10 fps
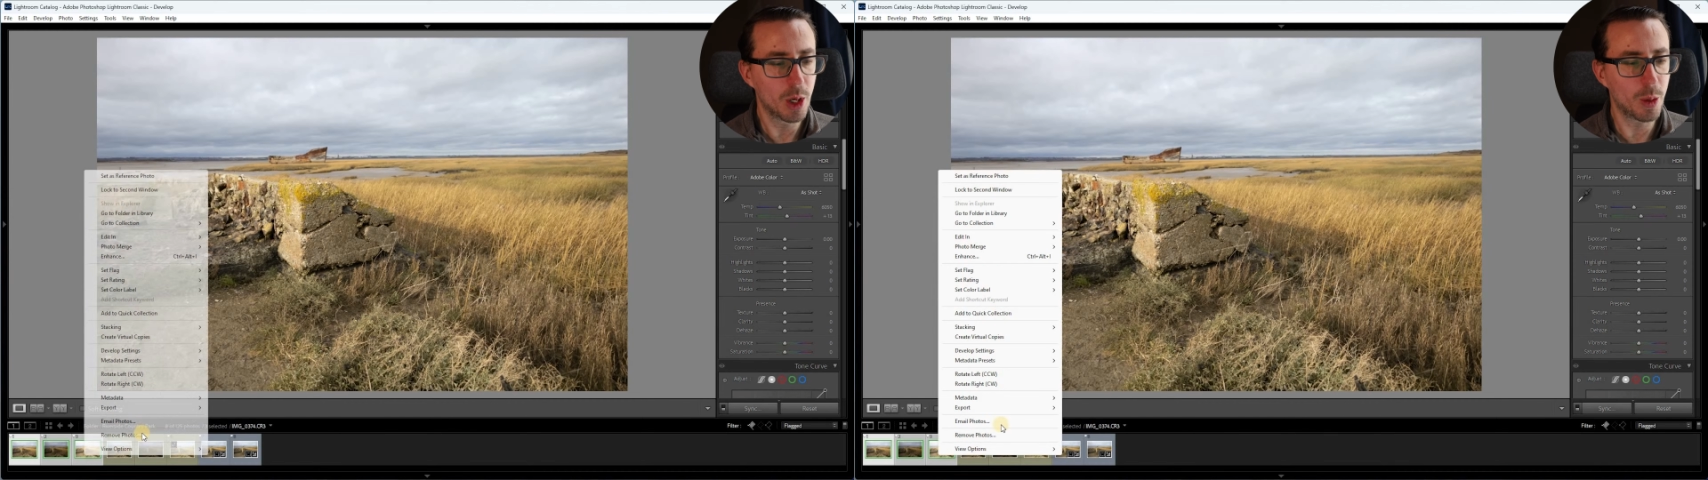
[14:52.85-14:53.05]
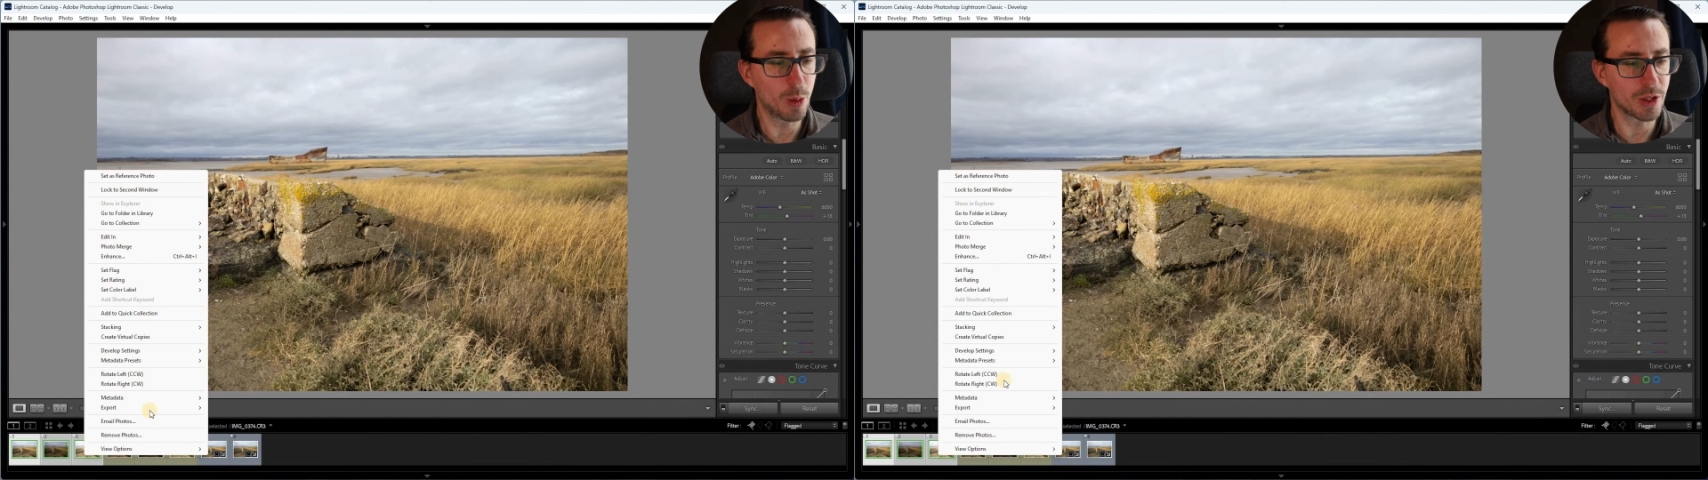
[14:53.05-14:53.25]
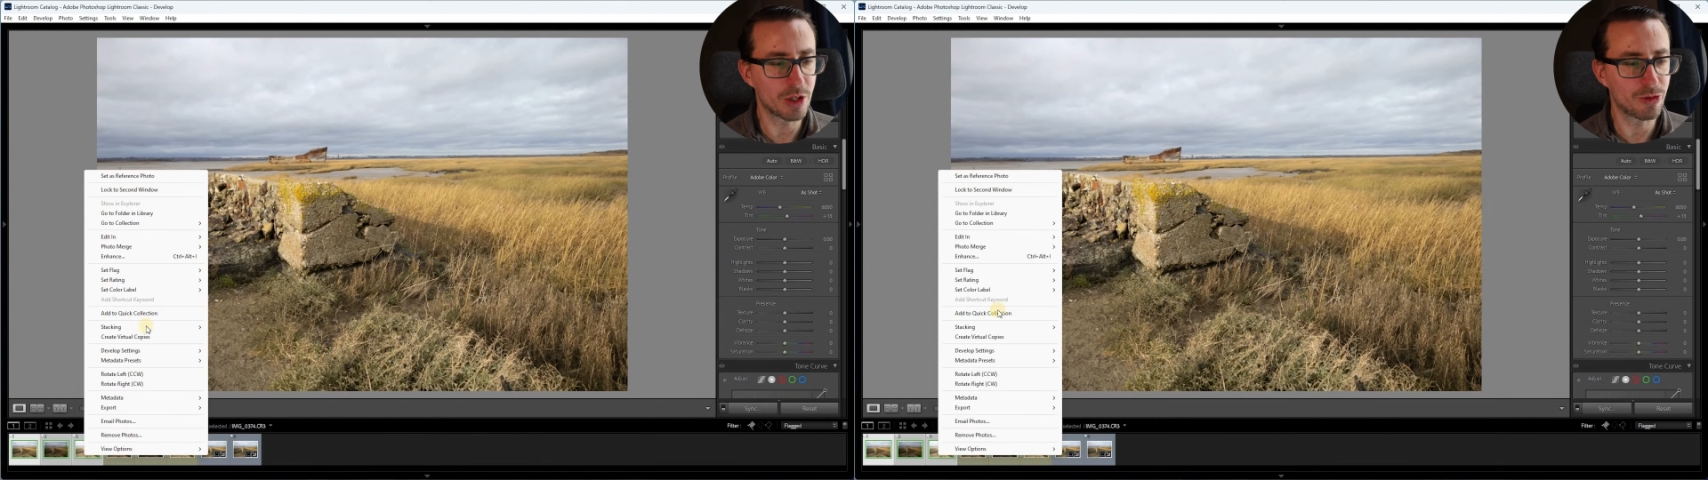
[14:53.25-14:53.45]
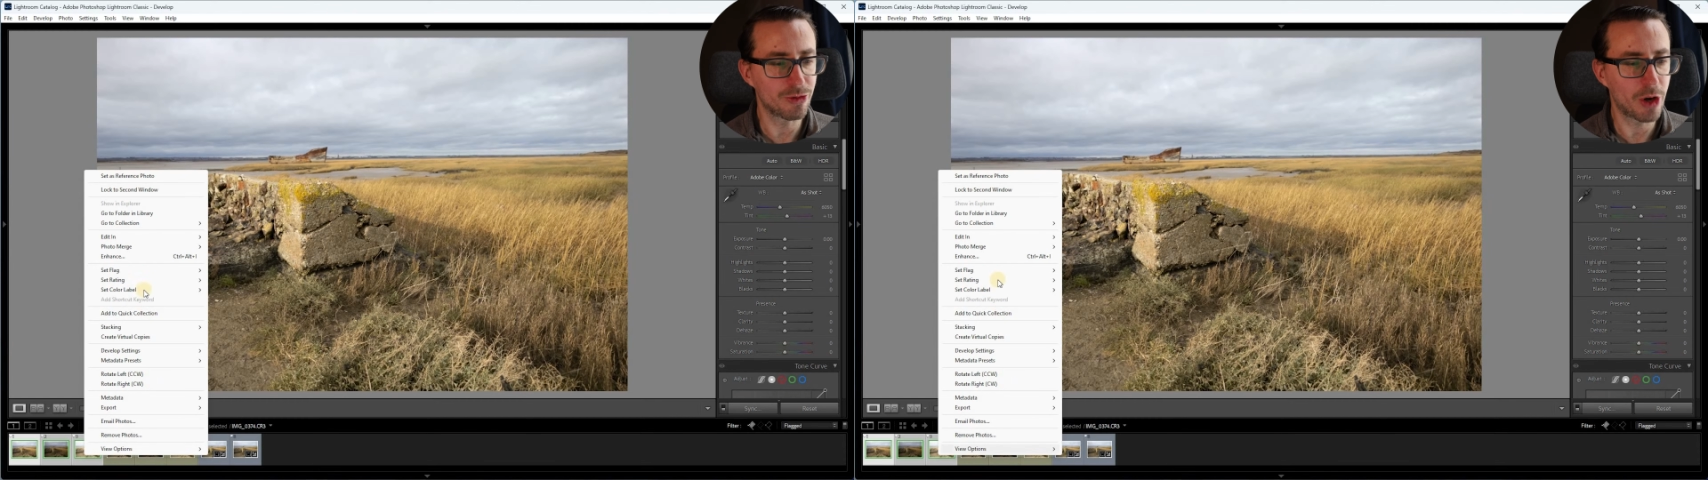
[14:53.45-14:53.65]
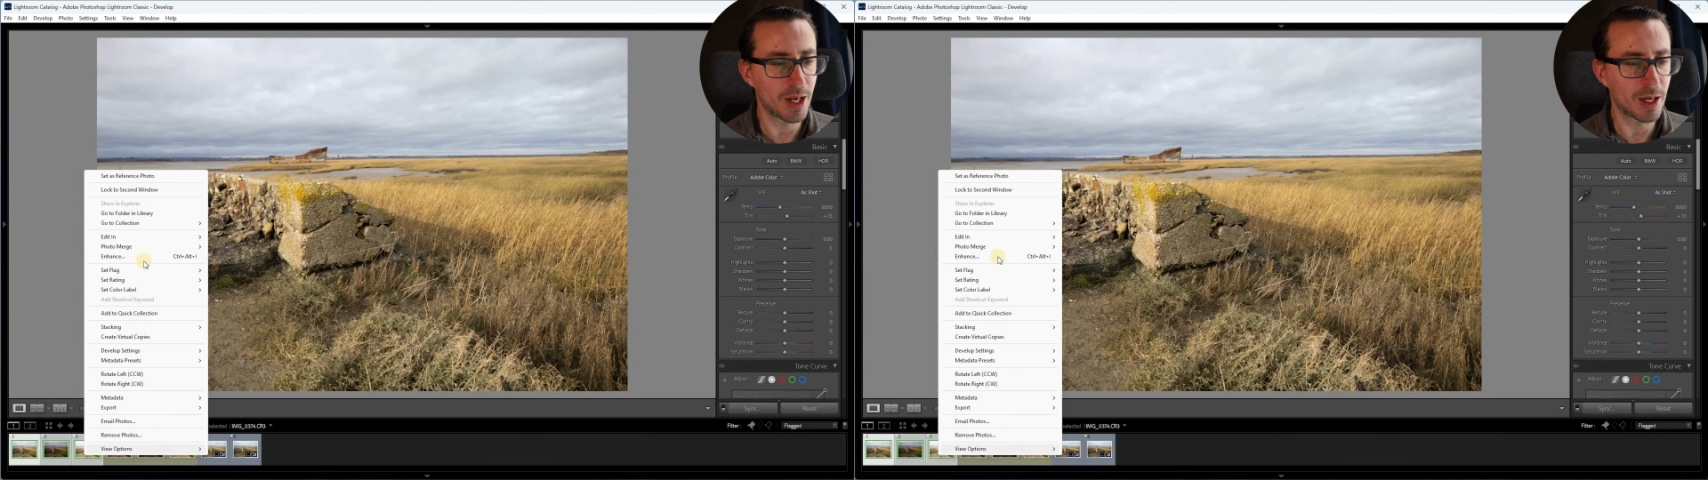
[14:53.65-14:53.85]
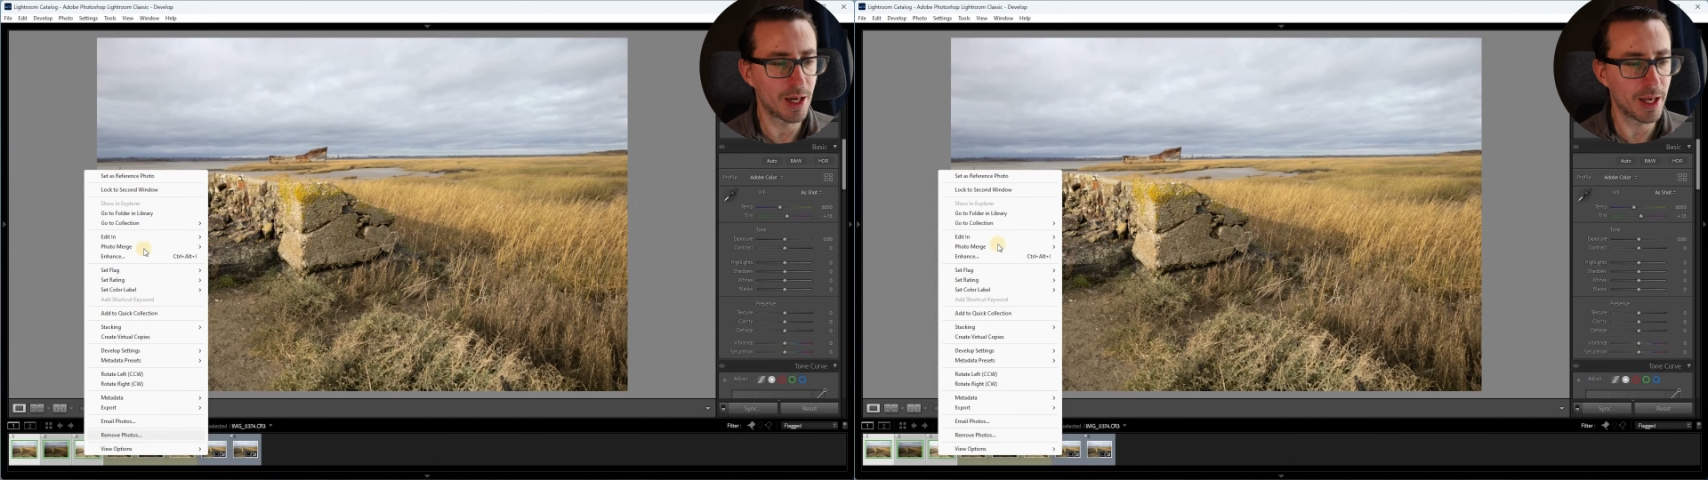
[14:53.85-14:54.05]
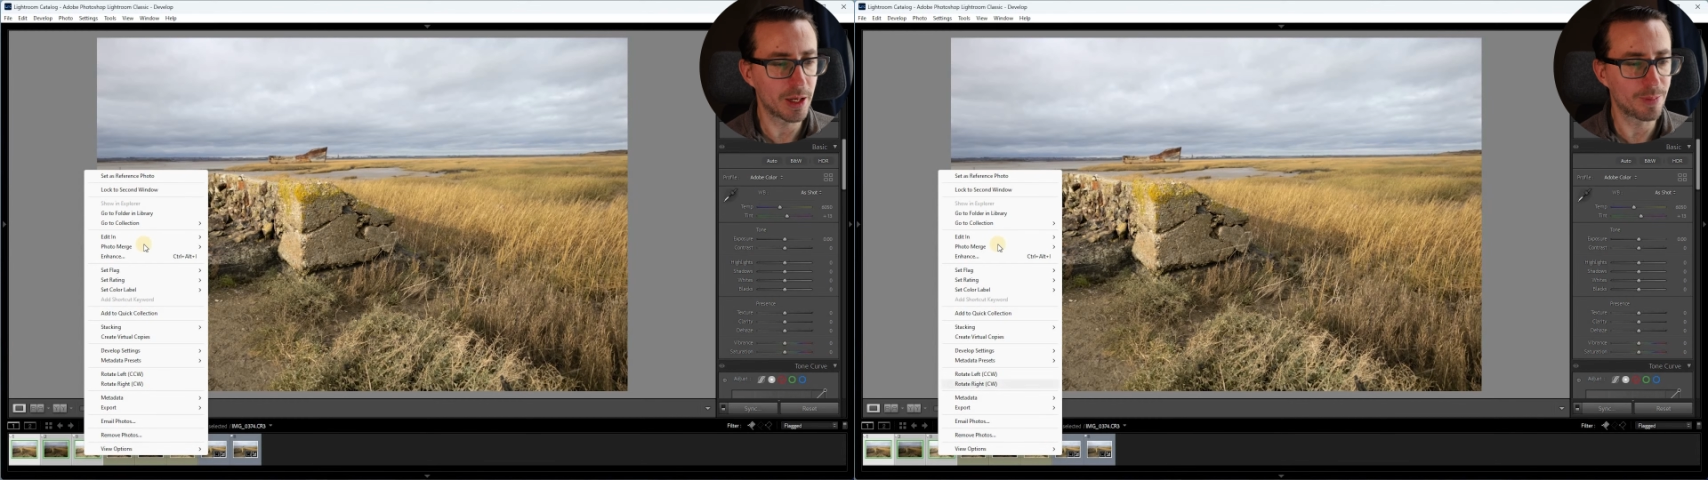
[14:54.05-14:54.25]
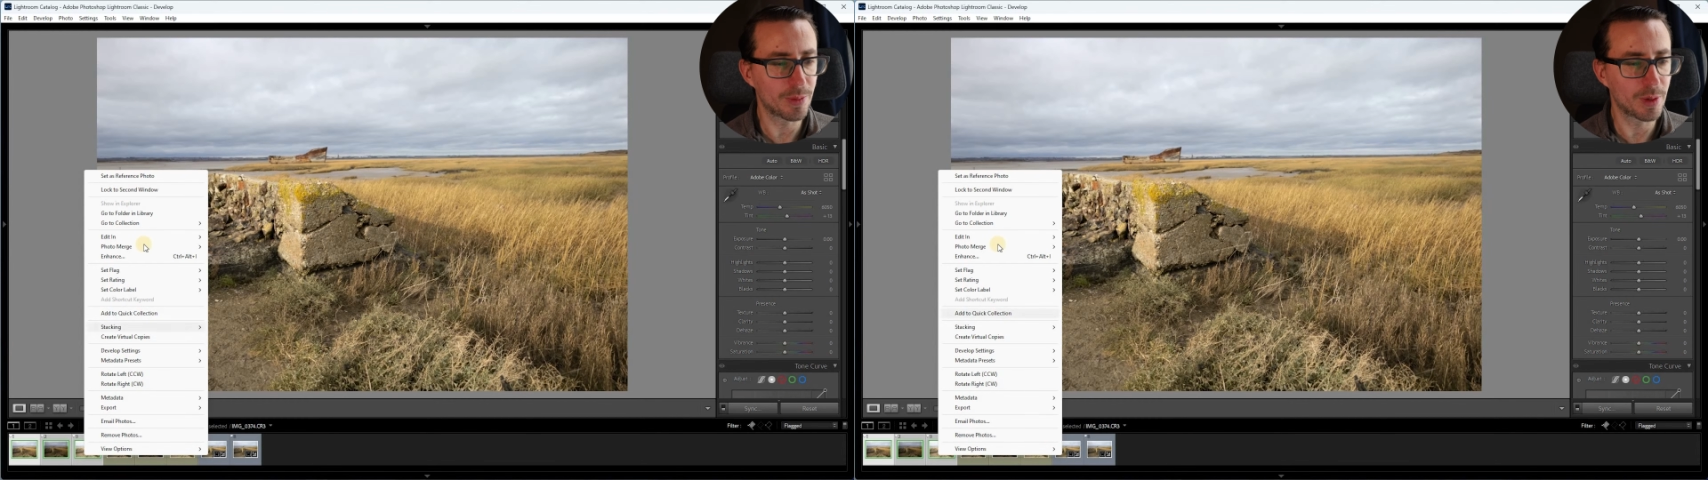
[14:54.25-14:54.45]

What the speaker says: We want to right click,